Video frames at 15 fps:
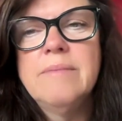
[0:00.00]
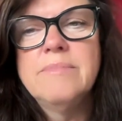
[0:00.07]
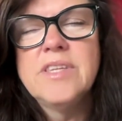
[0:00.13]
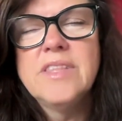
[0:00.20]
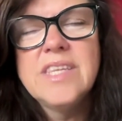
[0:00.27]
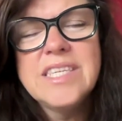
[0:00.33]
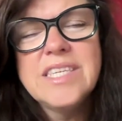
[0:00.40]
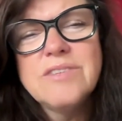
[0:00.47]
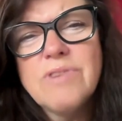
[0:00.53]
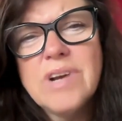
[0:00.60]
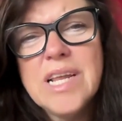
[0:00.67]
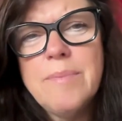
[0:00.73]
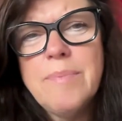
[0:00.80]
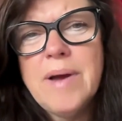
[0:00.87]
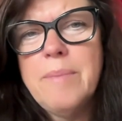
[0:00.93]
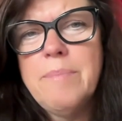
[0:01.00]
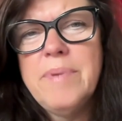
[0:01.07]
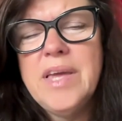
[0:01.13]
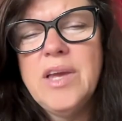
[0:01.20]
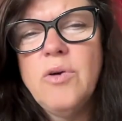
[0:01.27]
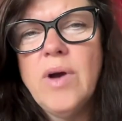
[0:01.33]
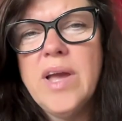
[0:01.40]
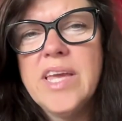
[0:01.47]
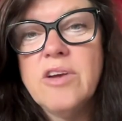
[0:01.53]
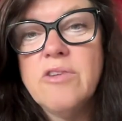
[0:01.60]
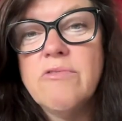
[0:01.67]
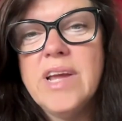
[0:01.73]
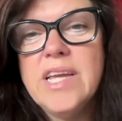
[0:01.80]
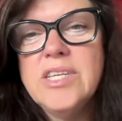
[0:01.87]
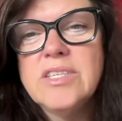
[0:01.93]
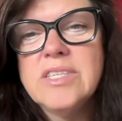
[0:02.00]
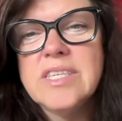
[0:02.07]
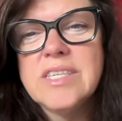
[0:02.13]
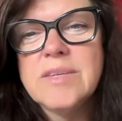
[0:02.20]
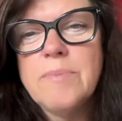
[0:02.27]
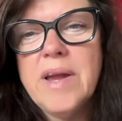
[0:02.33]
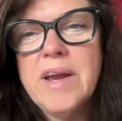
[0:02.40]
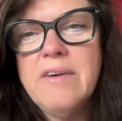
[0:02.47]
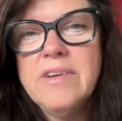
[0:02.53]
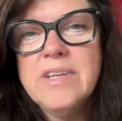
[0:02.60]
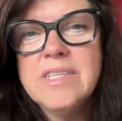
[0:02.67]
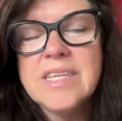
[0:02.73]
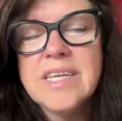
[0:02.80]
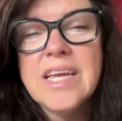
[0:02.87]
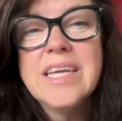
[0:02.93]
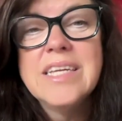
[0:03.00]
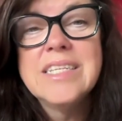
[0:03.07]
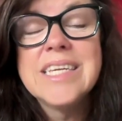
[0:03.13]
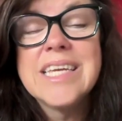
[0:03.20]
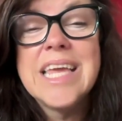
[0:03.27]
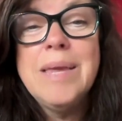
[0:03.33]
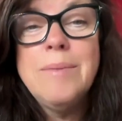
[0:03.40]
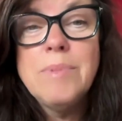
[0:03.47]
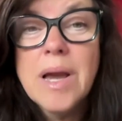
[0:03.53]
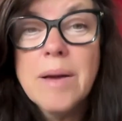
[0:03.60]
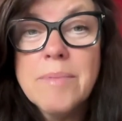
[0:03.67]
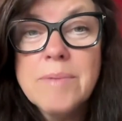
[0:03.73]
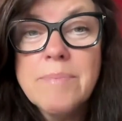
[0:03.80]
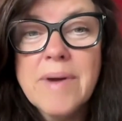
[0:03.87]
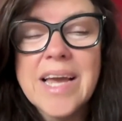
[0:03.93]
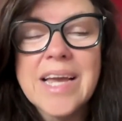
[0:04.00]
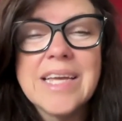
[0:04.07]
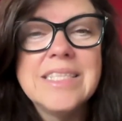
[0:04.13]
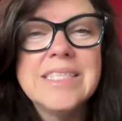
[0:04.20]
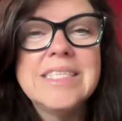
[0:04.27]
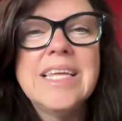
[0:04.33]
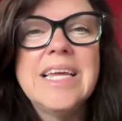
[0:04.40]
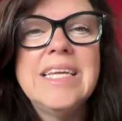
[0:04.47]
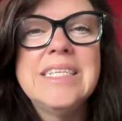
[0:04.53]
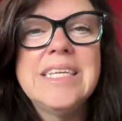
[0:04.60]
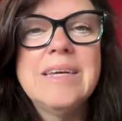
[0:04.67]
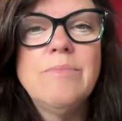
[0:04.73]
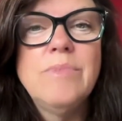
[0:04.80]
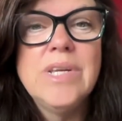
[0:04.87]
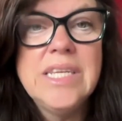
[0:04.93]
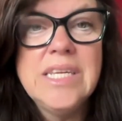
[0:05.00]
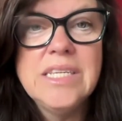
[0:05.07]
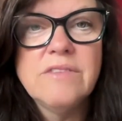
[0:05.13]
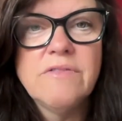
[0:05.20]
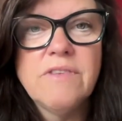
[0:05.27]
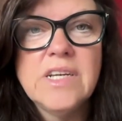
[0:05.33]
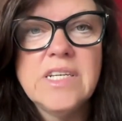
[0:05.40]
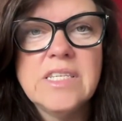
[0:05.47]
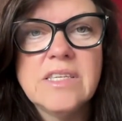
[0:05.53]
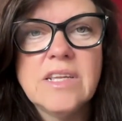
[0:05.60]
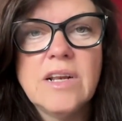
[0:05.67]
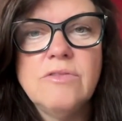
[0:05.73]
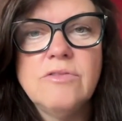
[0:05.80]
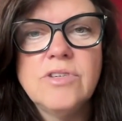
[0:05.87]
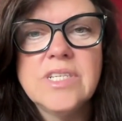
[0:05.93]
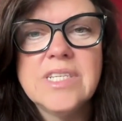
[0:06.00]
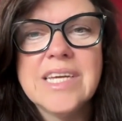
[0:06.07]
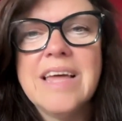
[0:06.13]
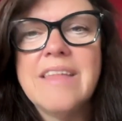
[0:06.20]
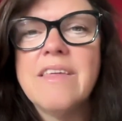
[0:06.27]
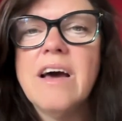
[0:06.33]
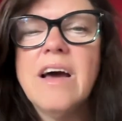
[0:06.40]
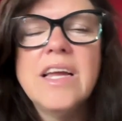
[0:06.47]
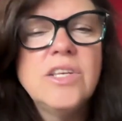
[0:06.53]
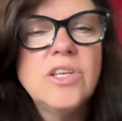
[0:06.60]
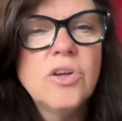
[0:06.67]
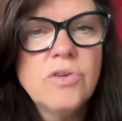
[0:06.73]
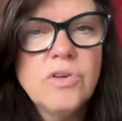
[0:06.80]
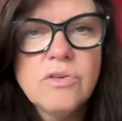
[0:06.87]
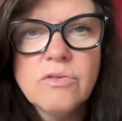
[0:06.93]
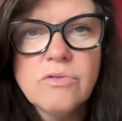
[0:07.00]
So this is really about being quite courageous as a parent, to keep coming back and saying to him, we need to find a solution together. I know you're